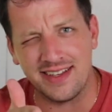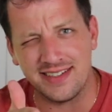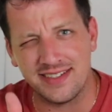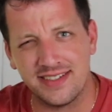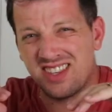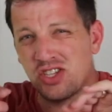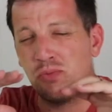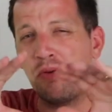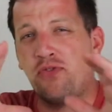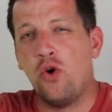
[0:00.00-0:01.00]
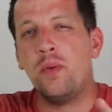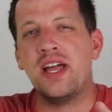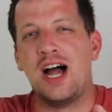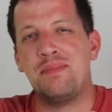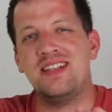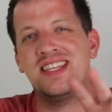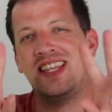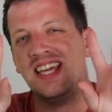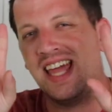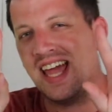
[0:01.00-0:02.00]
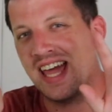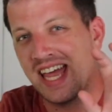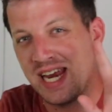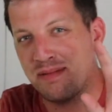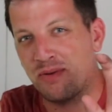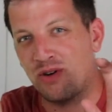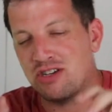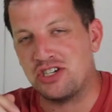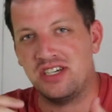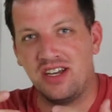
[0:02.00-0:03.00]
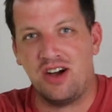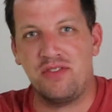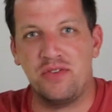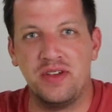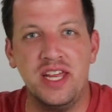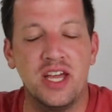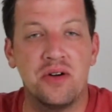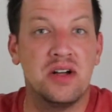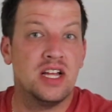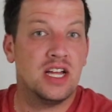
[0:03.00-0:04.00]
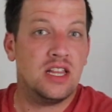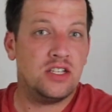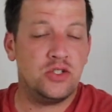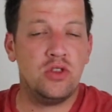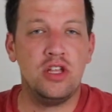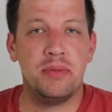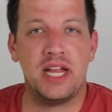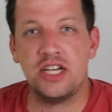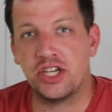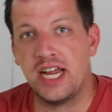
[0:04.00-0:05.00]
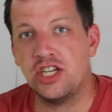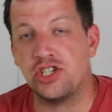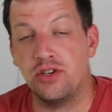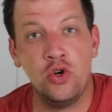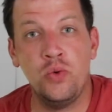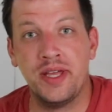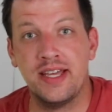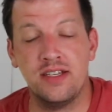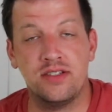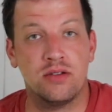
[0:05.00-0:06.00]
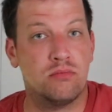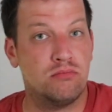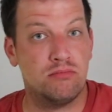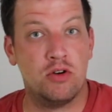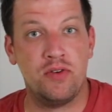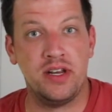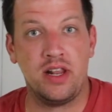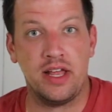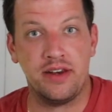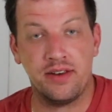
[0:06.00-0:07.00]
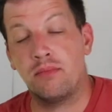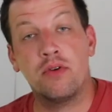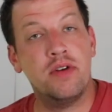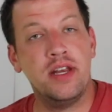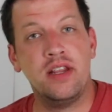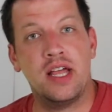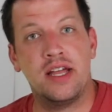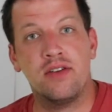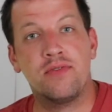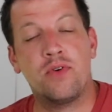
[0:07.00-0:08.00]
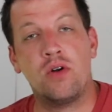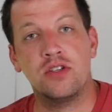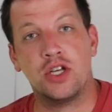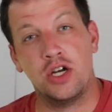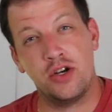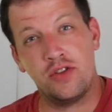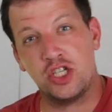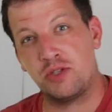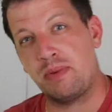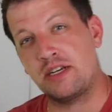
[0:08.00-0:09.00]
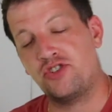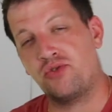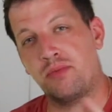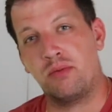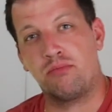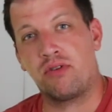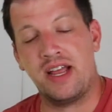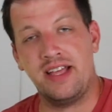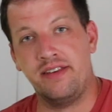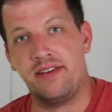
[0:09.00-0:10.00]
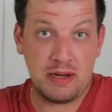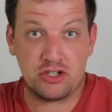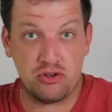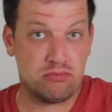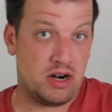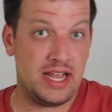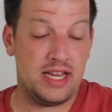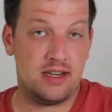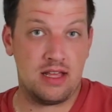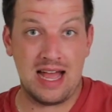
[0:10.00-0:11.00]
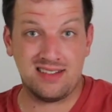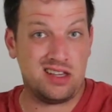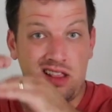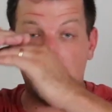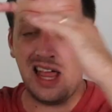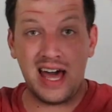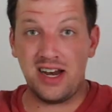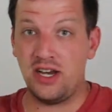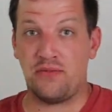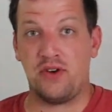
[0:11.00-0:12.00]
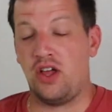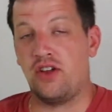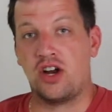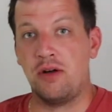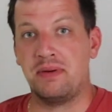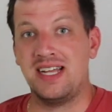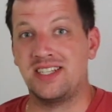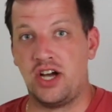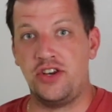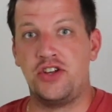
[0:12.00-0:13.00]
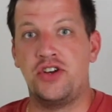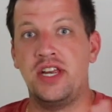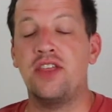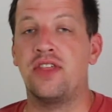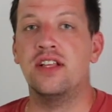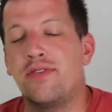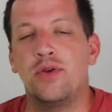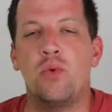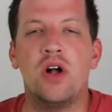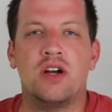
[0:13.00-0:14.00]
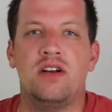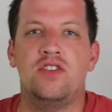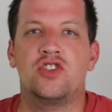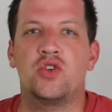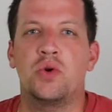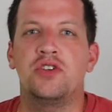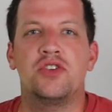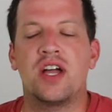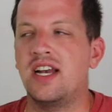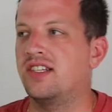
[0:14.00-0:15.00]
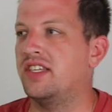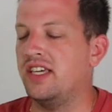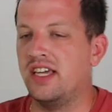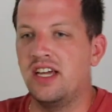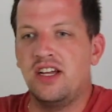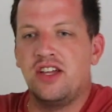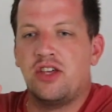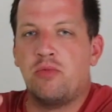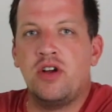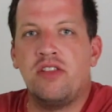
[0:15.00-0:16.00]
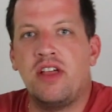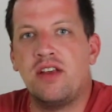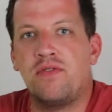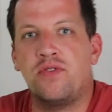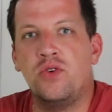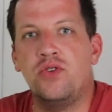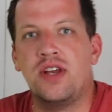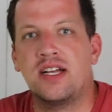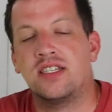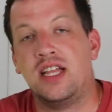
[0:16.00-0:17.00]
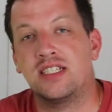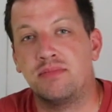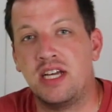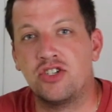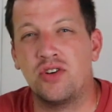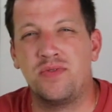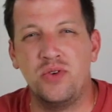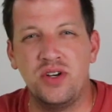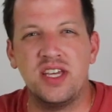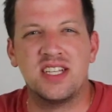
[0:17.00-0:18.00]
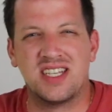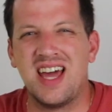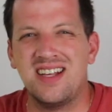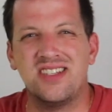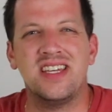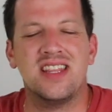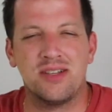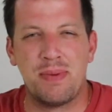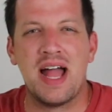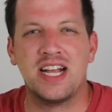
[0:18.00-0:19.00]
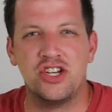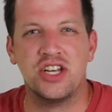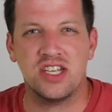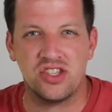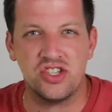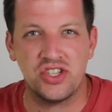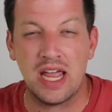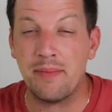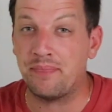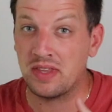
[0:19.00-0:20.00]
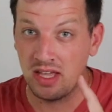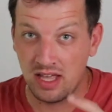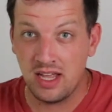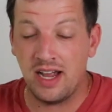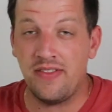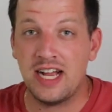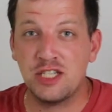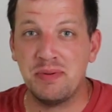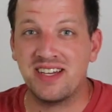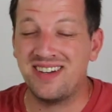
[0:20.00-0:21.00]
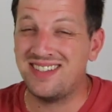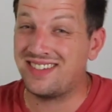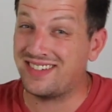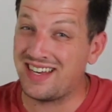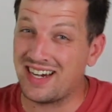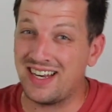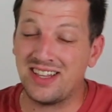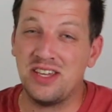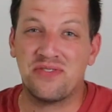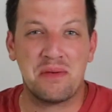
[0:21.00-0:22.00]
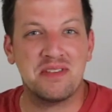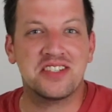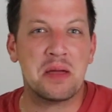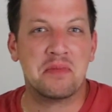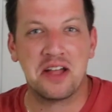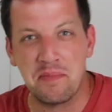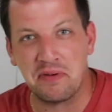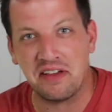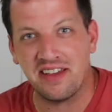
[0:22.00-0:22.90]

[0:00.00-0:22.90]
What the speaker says: this. So before we hop into the hate portion of the video, let's do a little bit of education. Who is Marineland? Marineland falls under the Spectrum brand. Spectrum brand has a lot of different other companies underneath it. If you walk around the stores, you kind of see the Marineland Food next to like some Tetra Food. You kind of see the packaging is the same. And that's because they're technically from the same company.